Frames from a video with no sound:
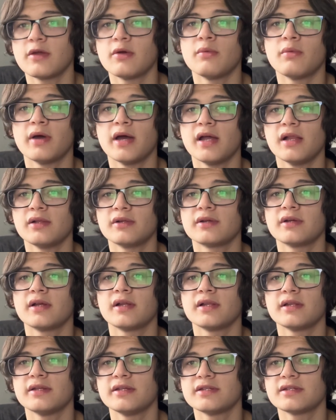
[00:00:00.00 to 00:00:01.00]
while
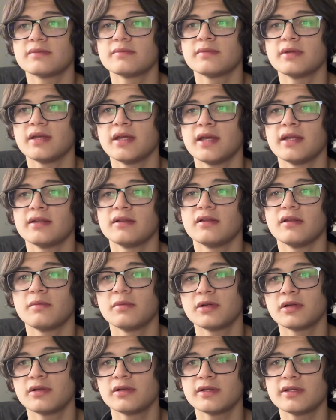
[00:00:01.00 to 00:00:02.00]
realism and
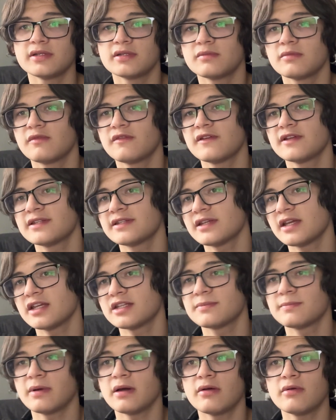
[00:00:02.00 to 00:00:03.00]
liberalism
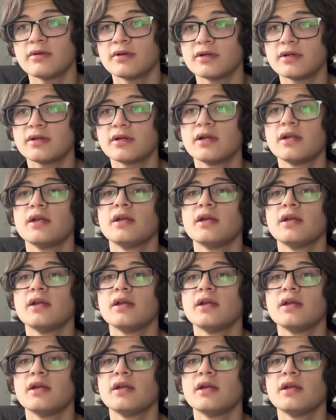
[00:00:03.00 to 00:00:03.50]
emphasize power,